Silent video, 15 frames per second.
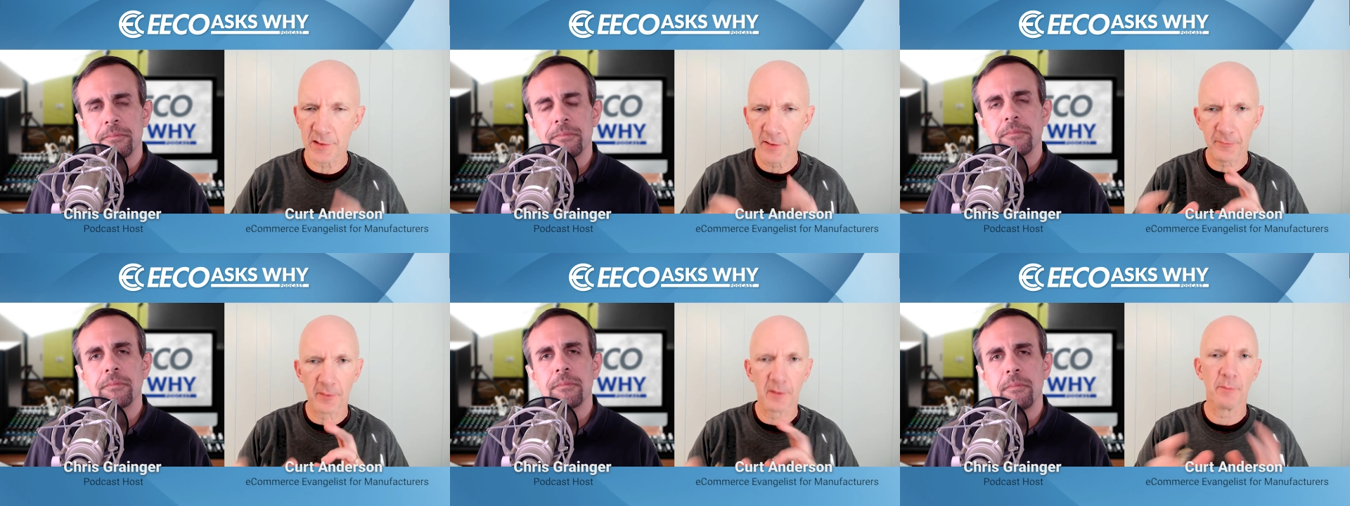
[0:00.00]

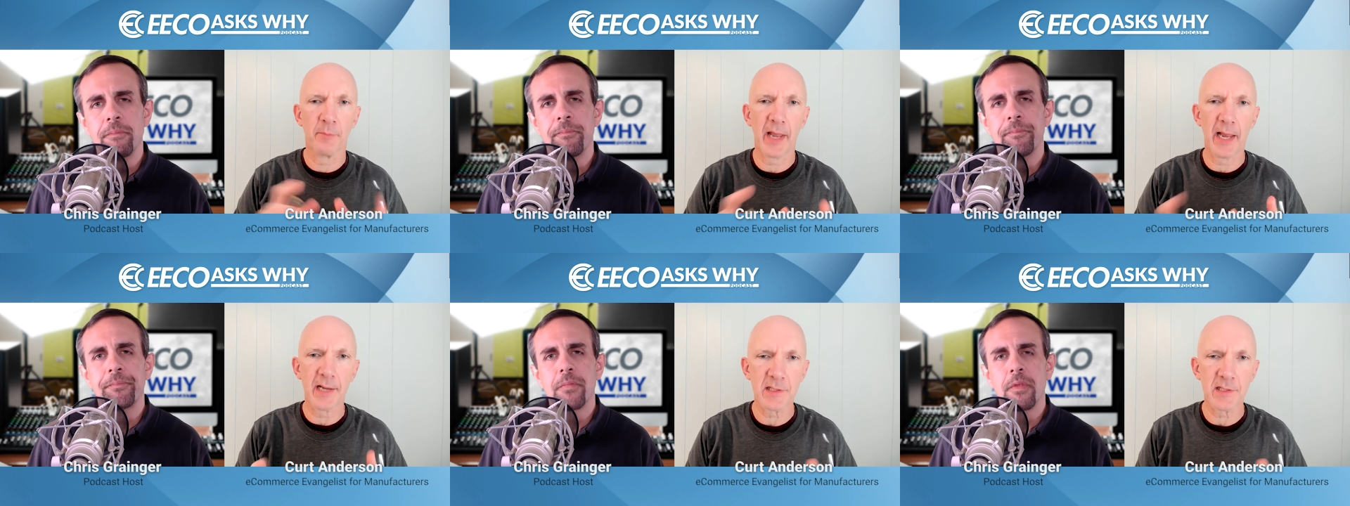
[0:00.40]
Speaker 1: different
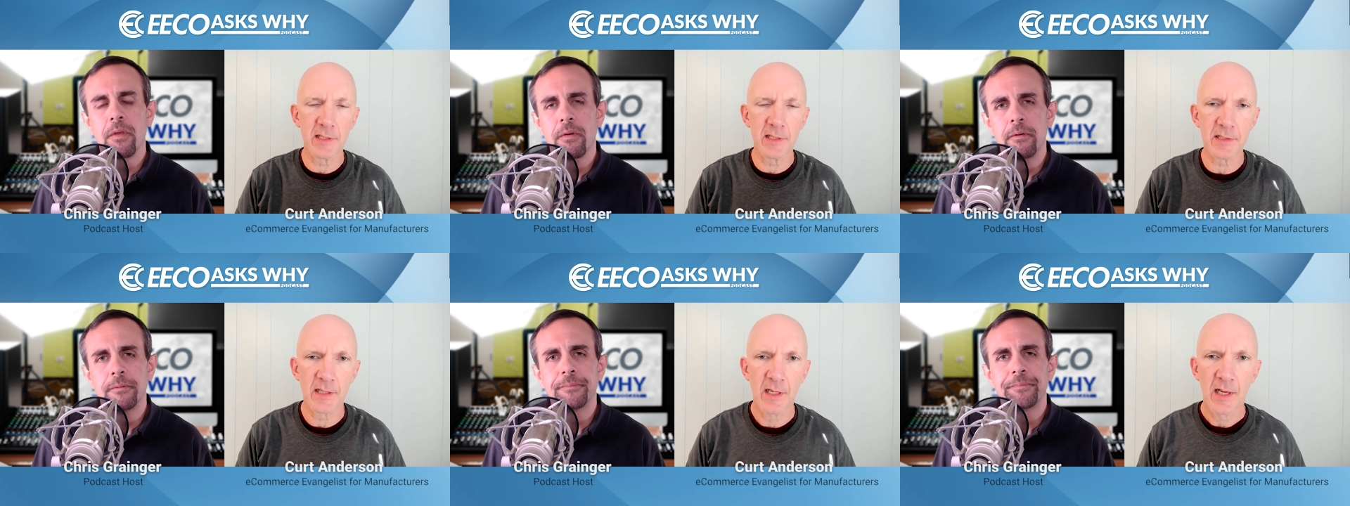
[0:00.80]

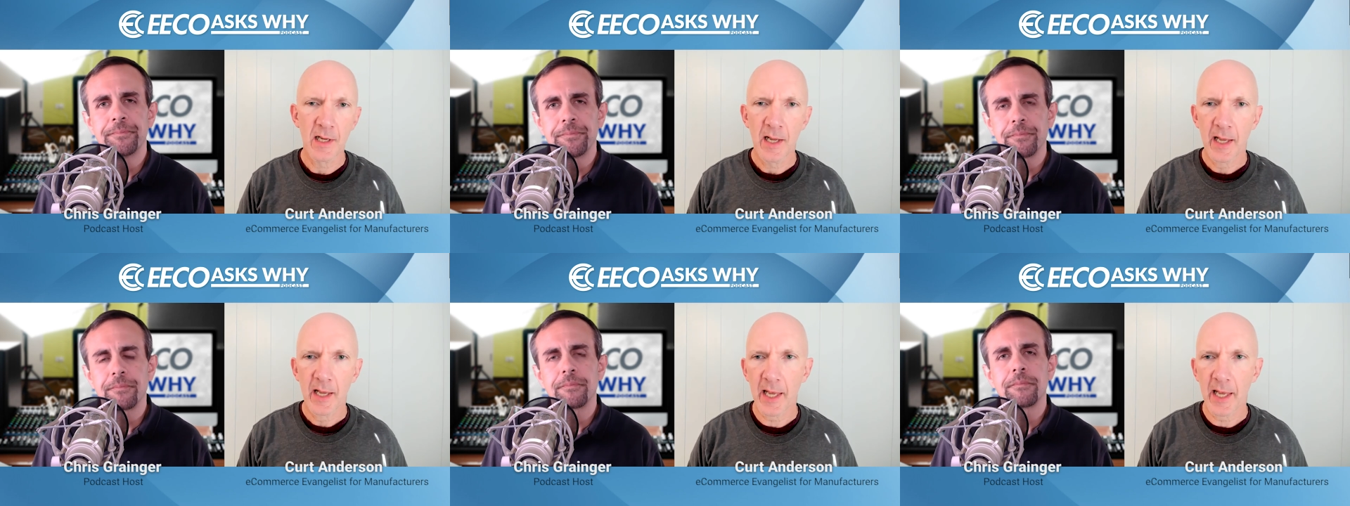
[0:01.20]
capacities.
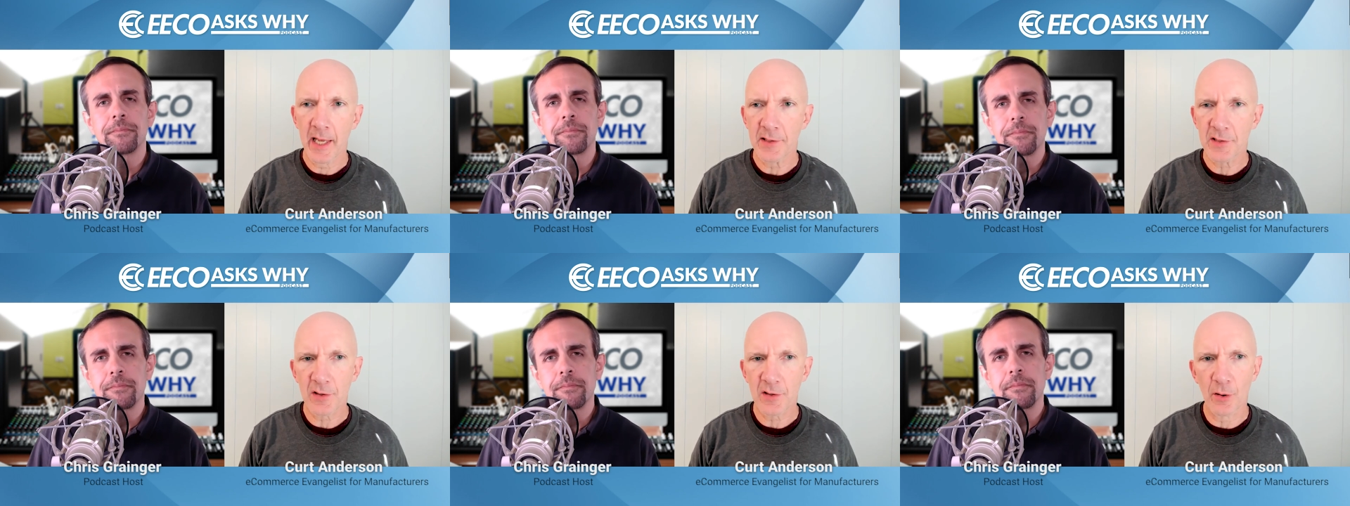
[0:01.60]

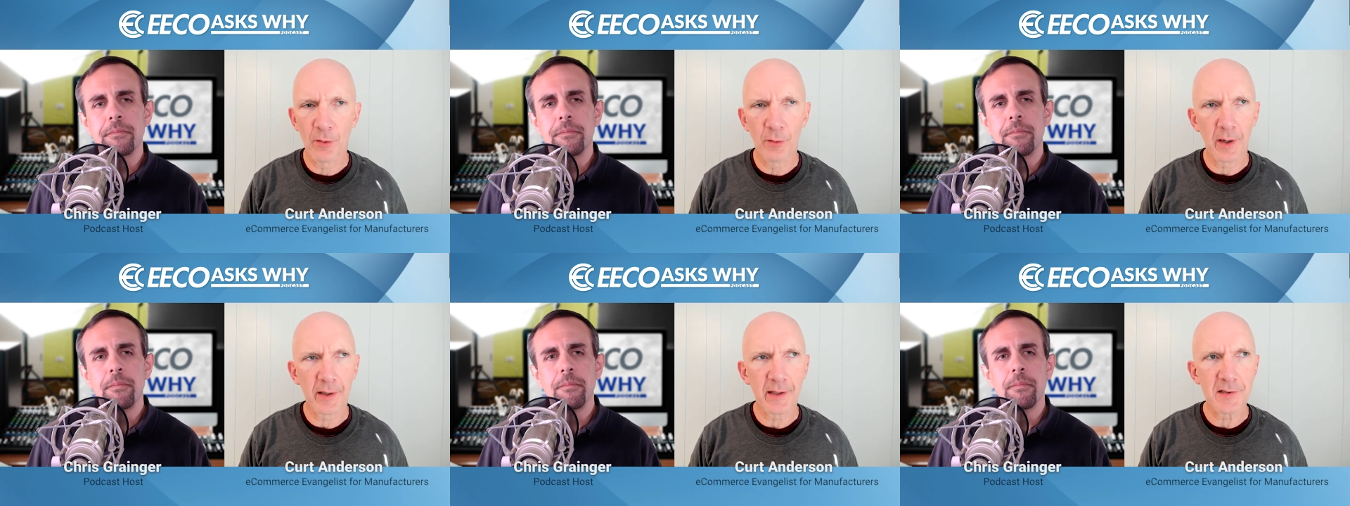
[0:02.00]
And
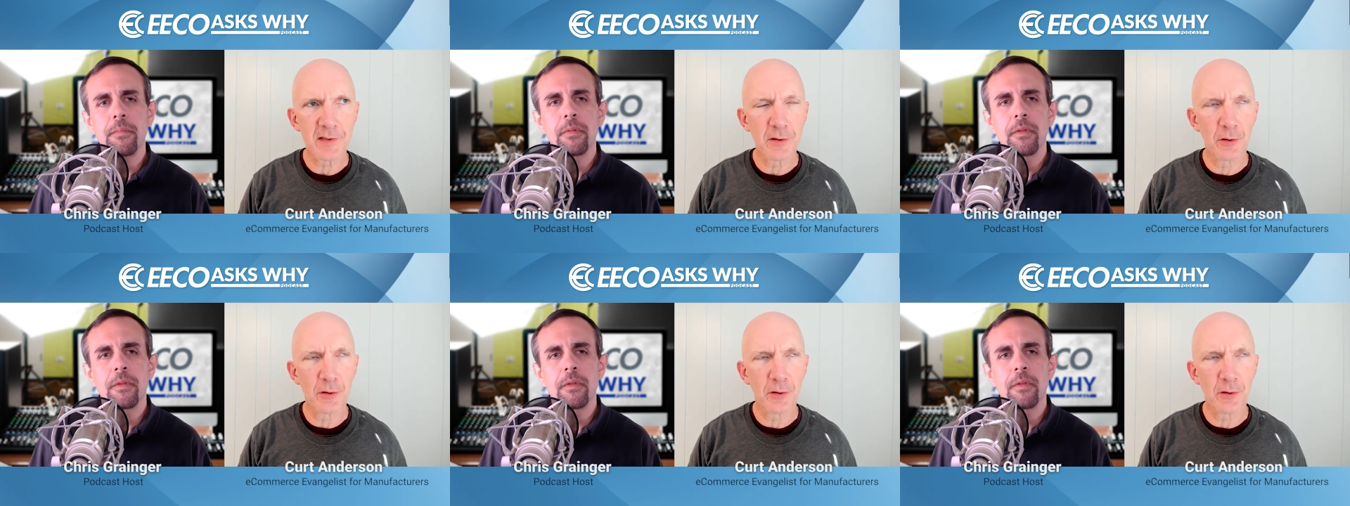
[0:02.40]
so I guess,